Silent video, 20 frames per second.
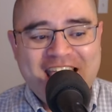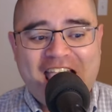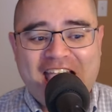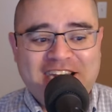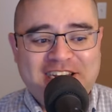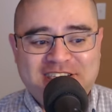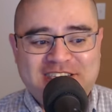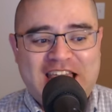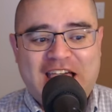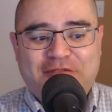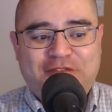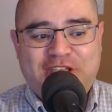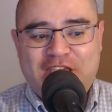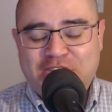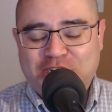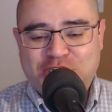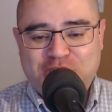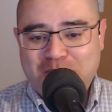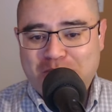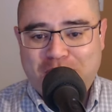and his
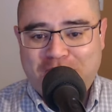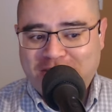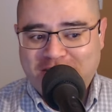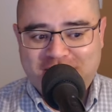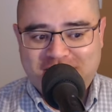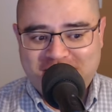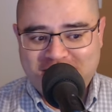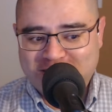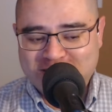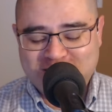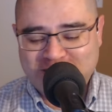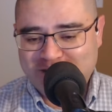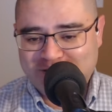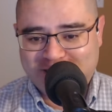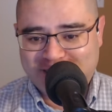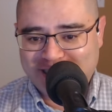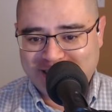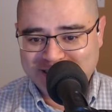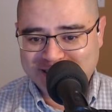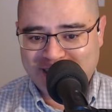navigation button clicks
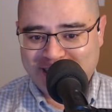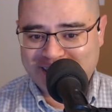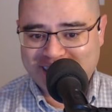and things like